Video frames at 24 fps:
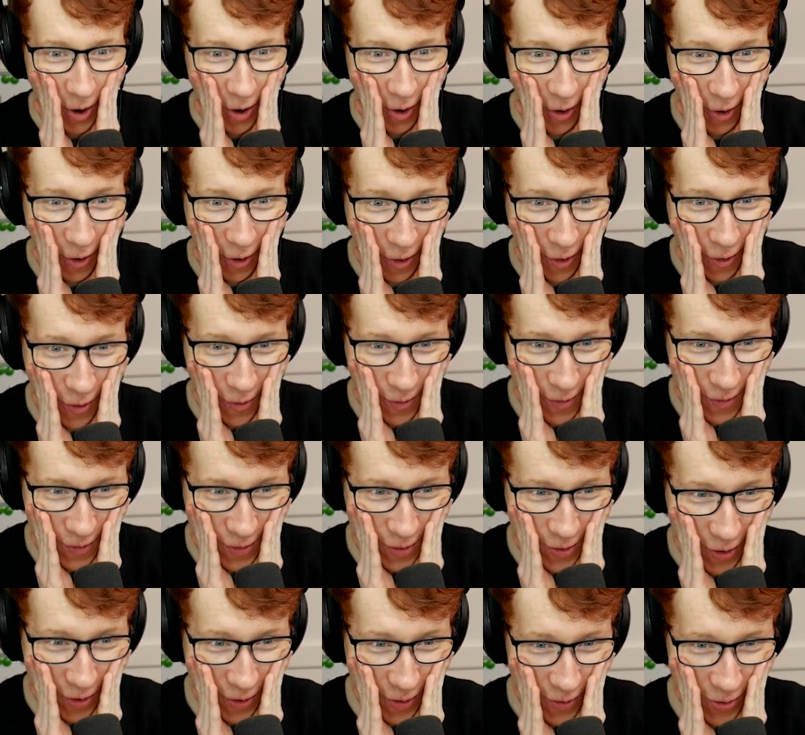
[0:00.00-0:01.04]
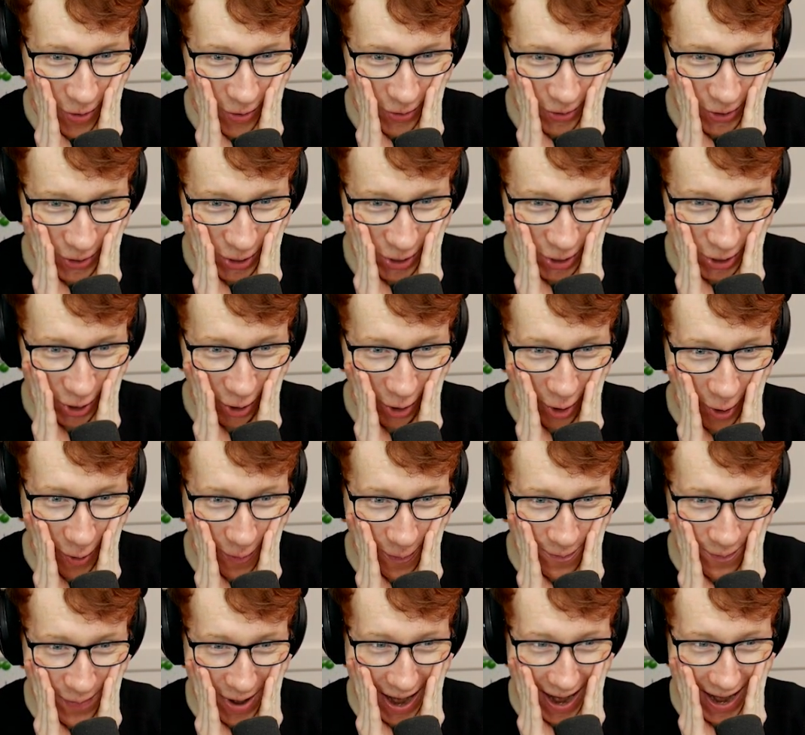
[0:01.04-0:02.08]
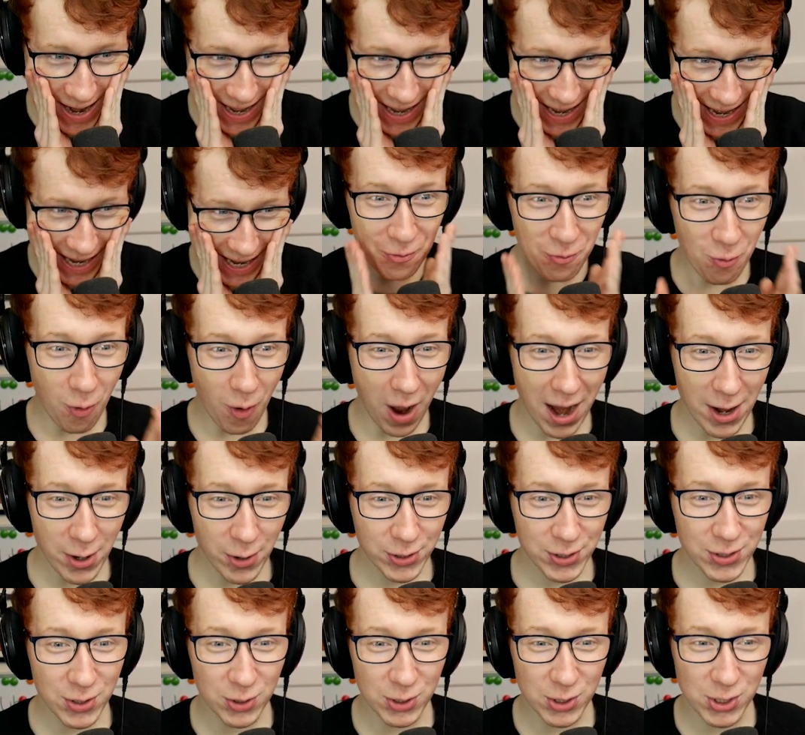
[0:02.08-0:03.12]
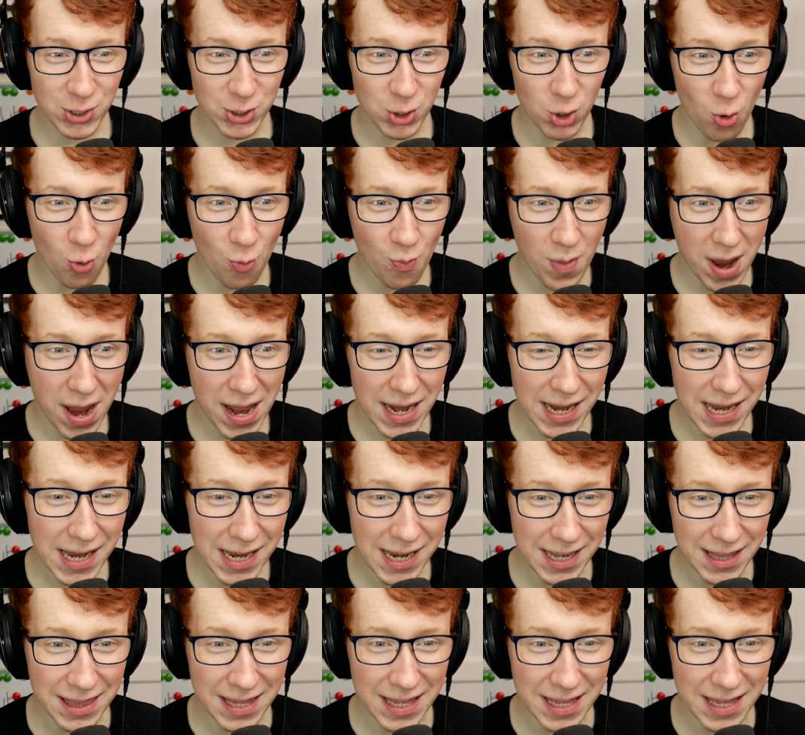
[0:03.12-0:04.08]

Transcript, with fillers: Oh no, there's so many. Why is there so many in